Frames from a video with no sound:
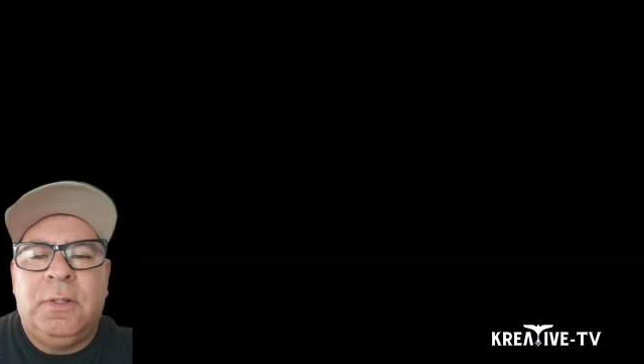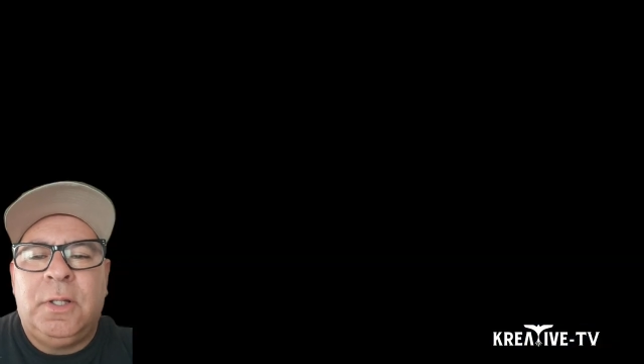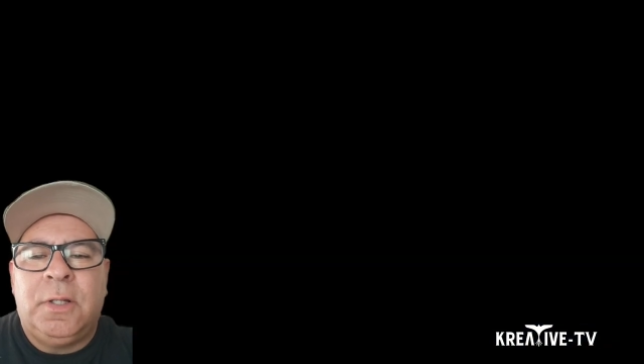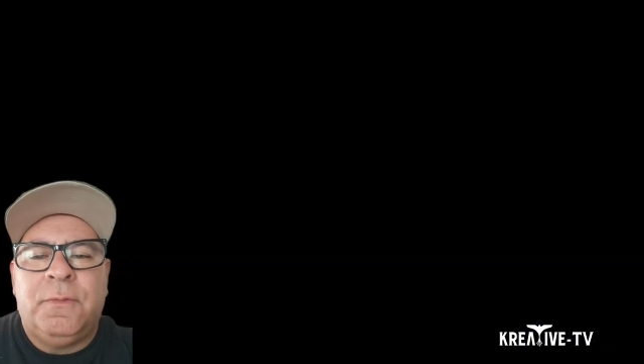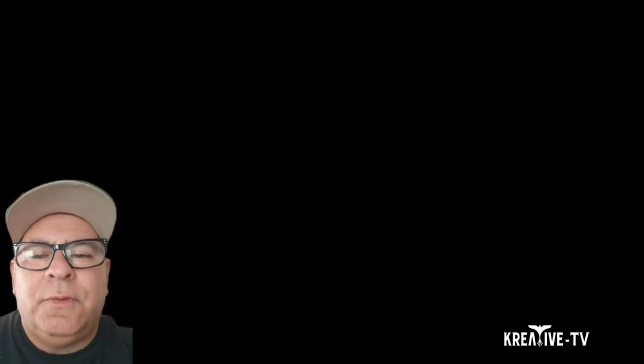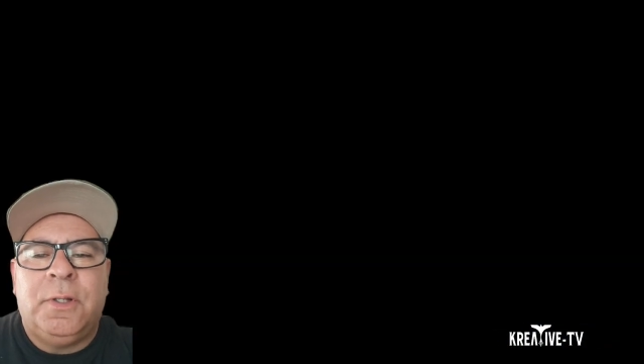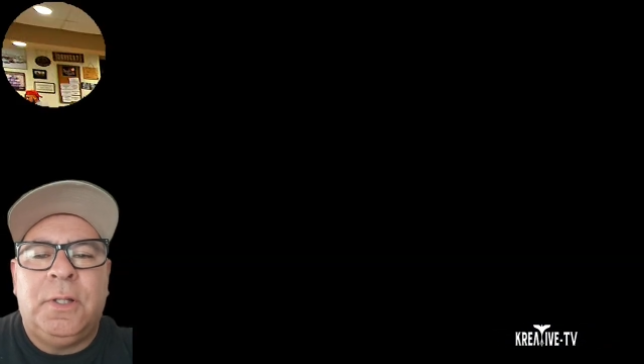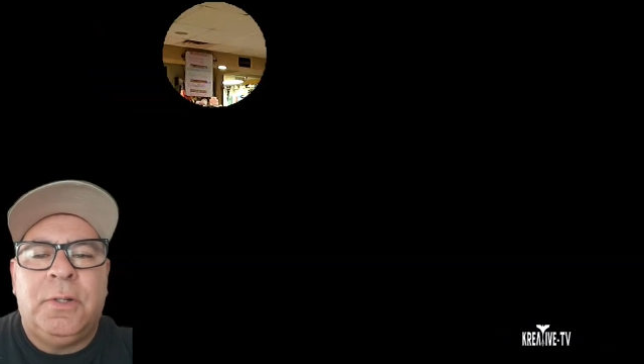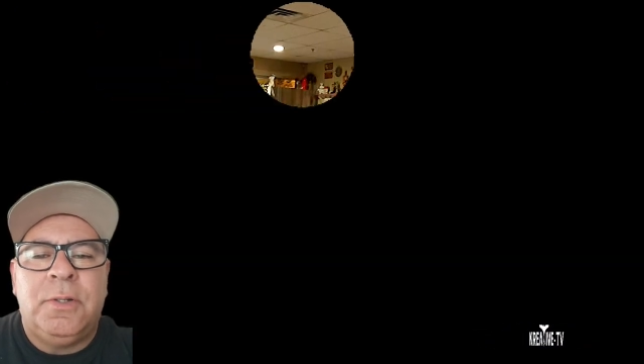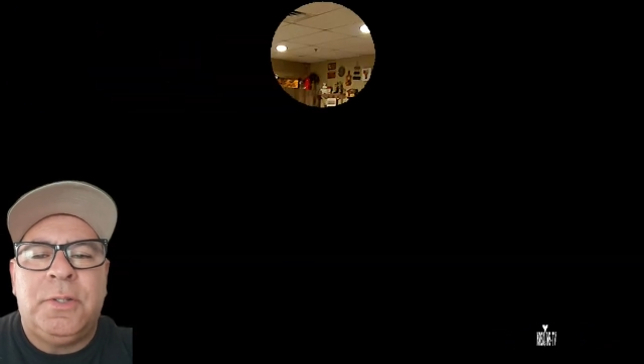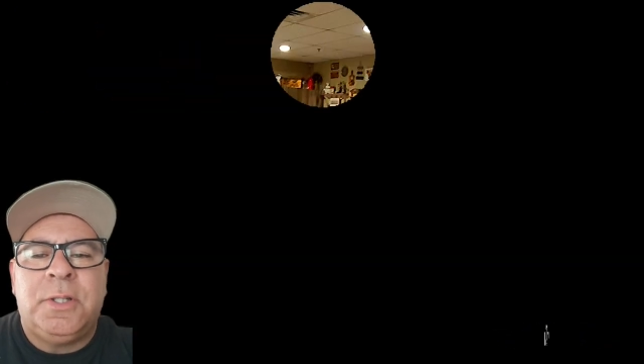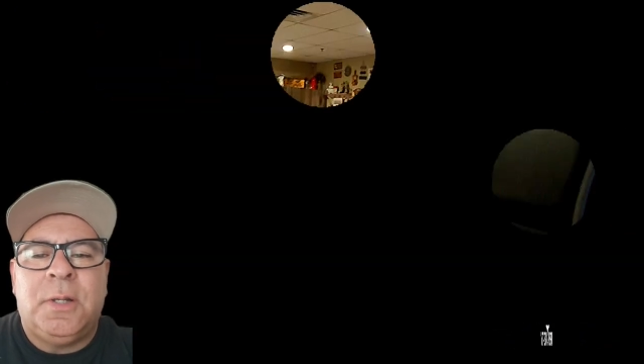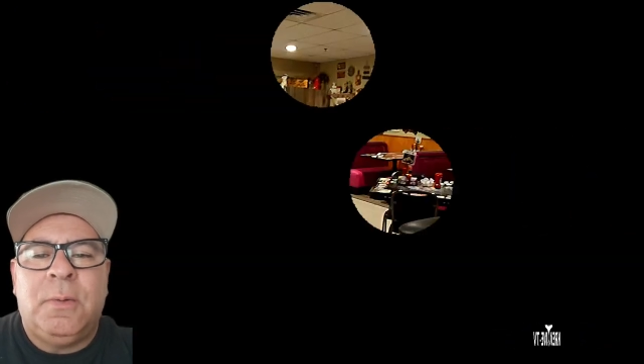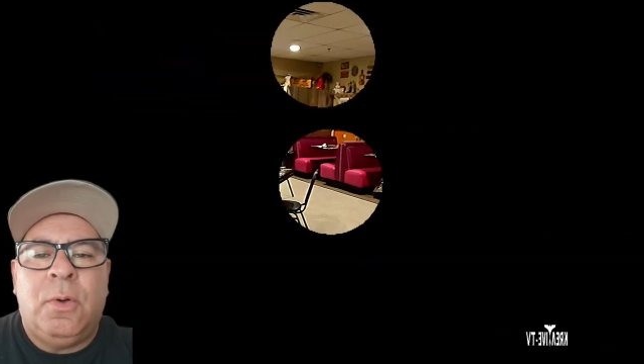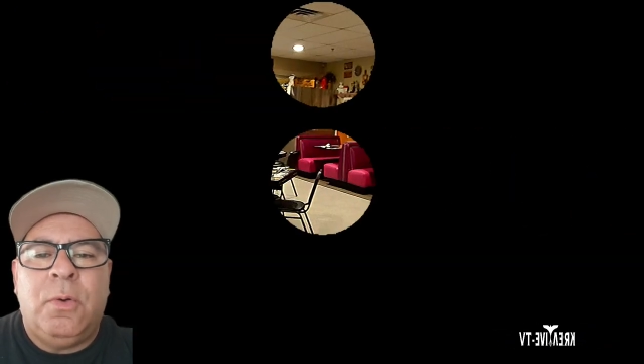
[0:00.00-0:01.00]
you're looking for a little
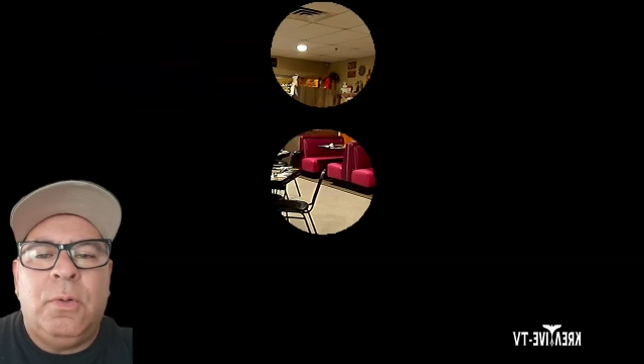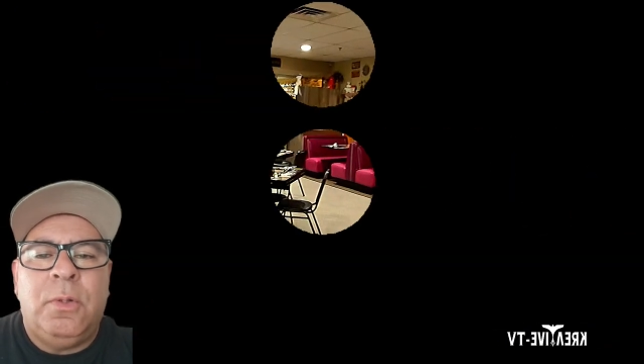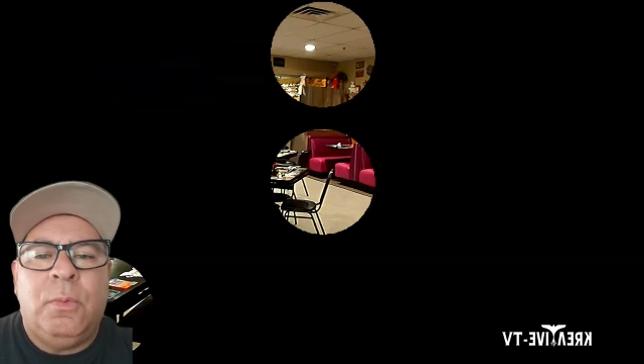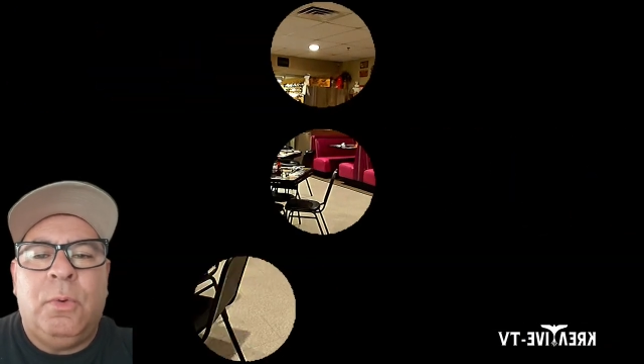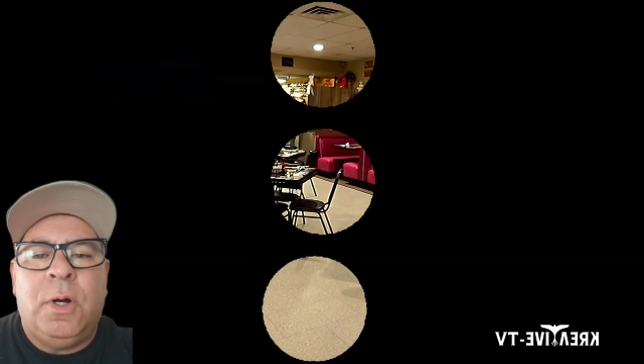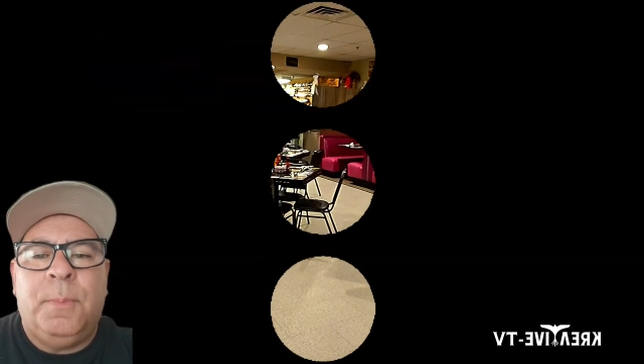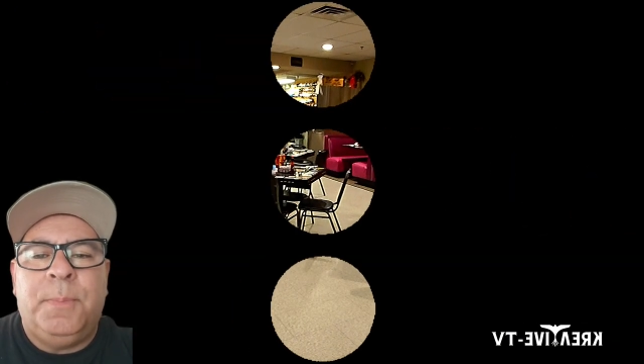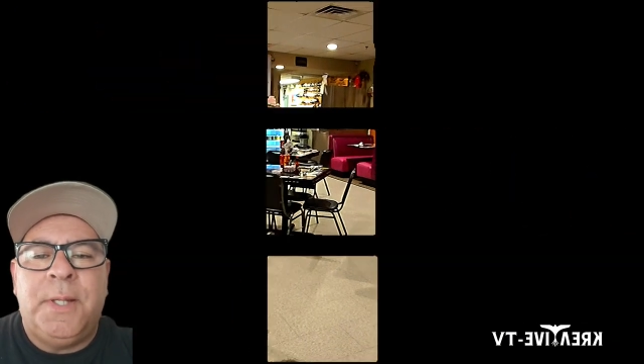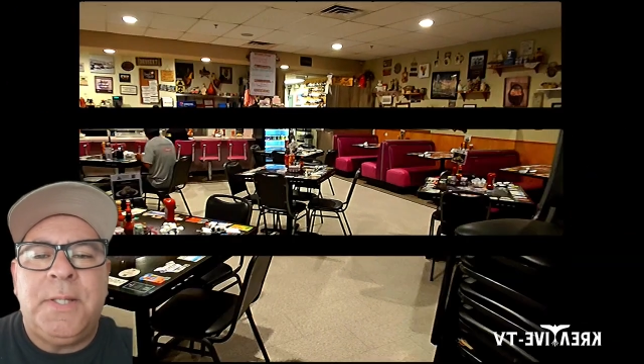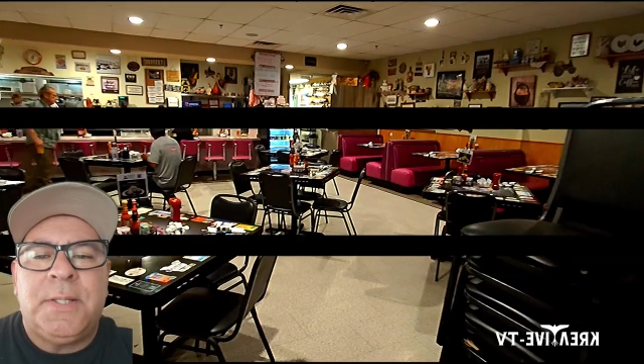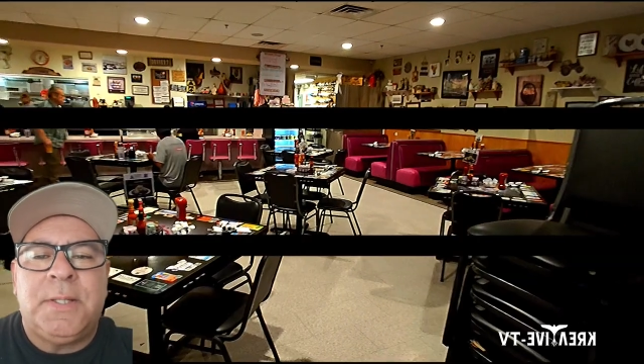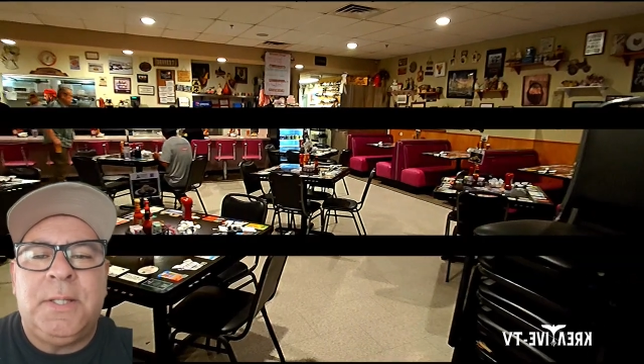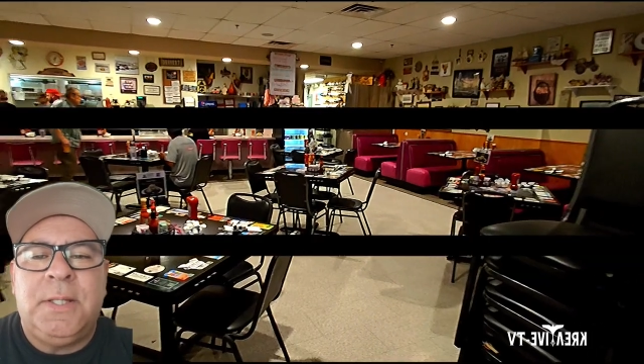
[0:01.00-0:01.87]
gem hole in the wall place